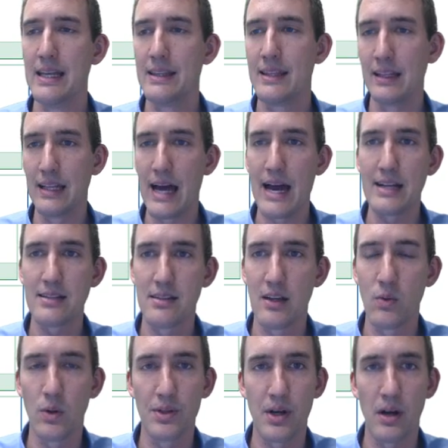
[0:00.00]
The last thing
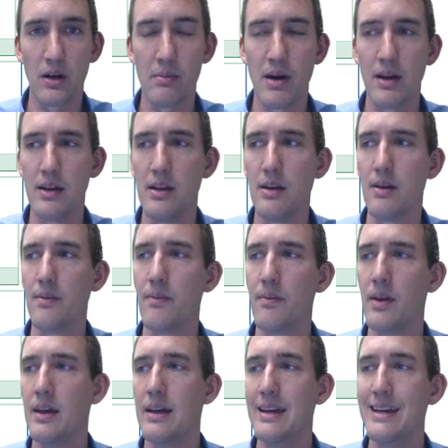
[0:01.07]
we'll talk about here
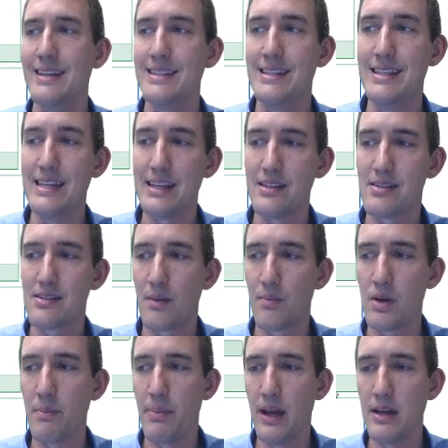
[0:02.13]
is this
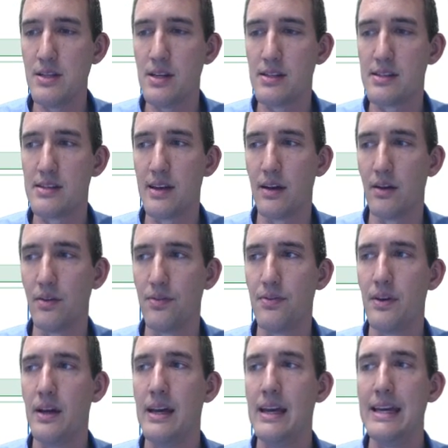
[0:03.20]
summary page itself
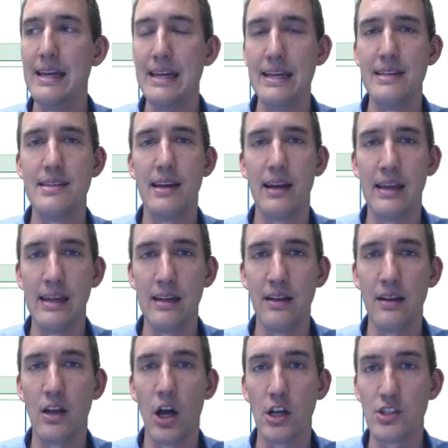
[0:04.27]
is
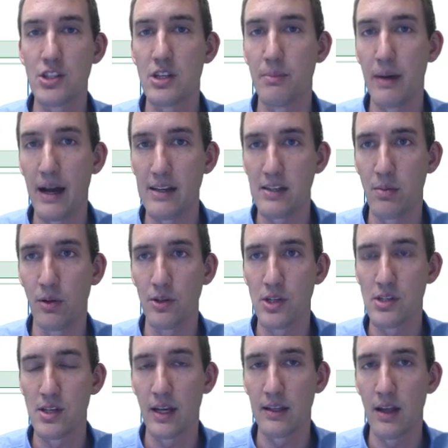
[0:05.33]
again customizable,
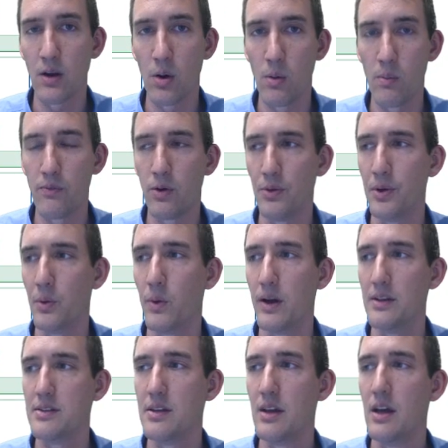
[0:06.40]
just like that home folder
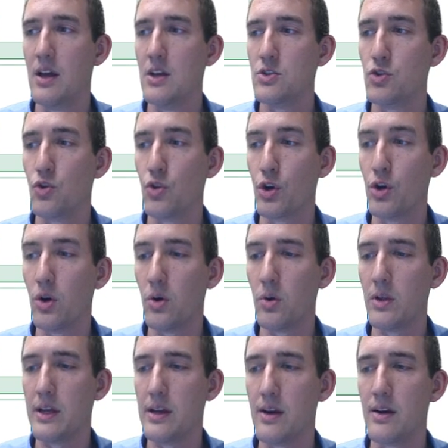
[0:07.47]
was. So the goal
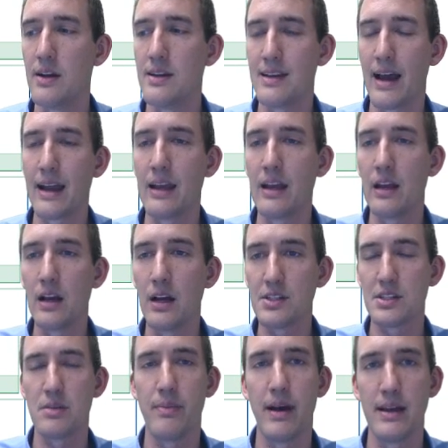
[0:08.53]
here is I can
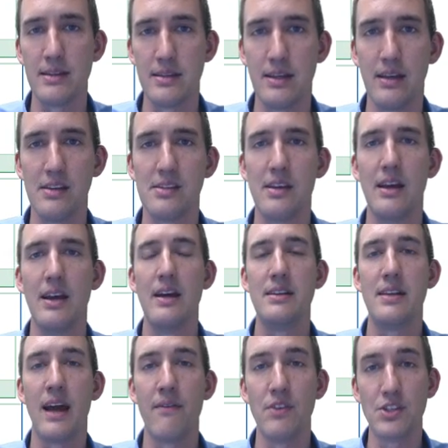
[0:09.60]
customize this
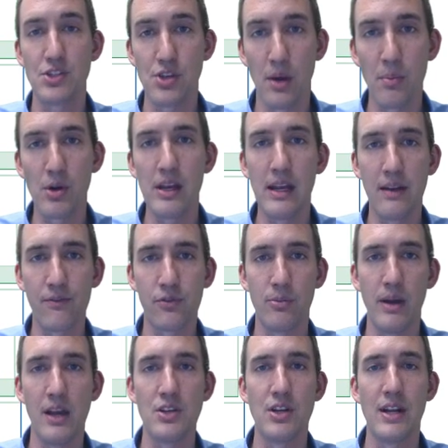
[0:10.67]
to have the summary
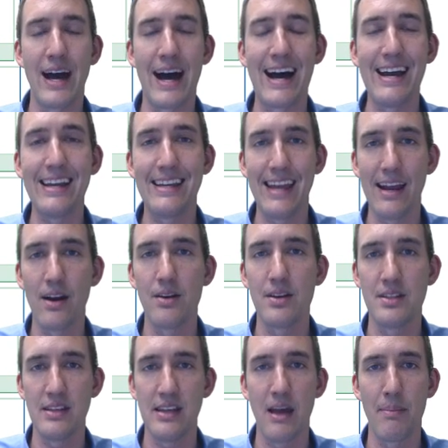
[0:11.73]
information I care to
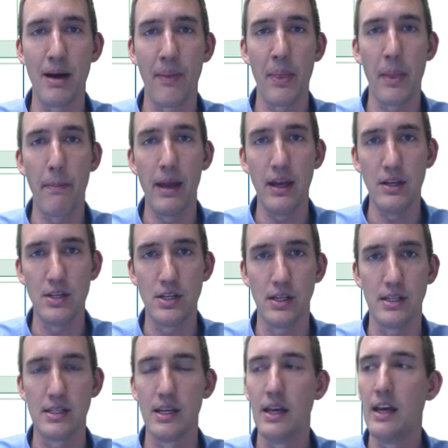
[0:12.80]
see about the
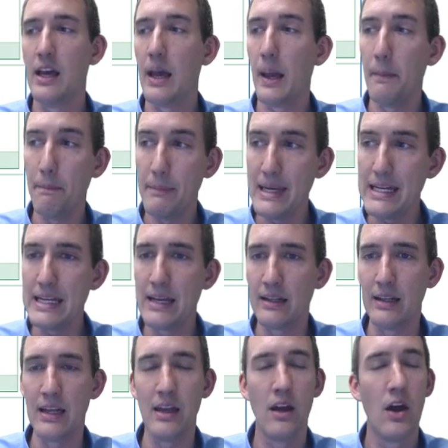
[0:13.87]
patient
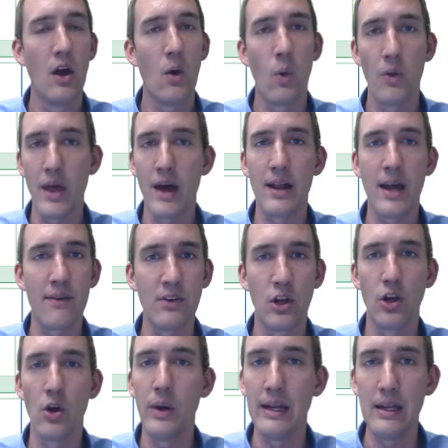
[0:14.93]
immediately without having to
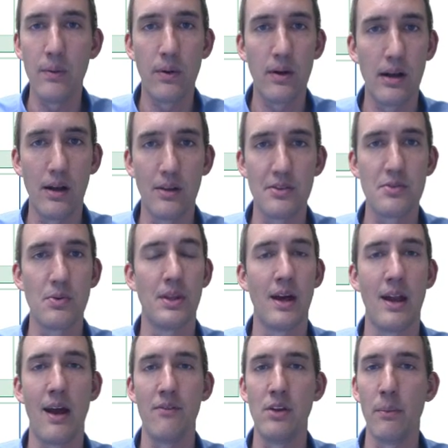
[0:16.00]
go anywhere else,
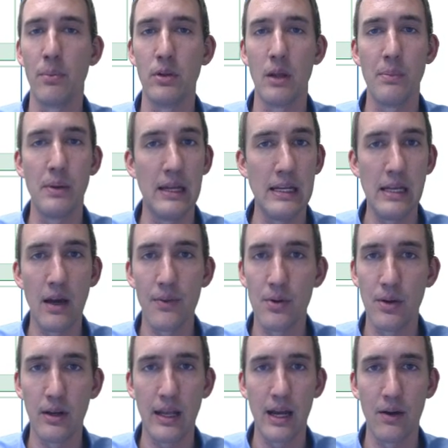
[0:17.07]
without having to pull up any other
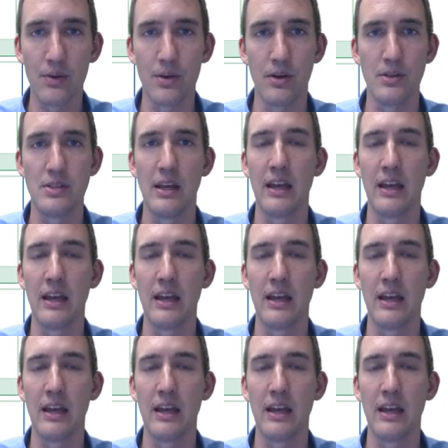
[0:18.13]
encounters.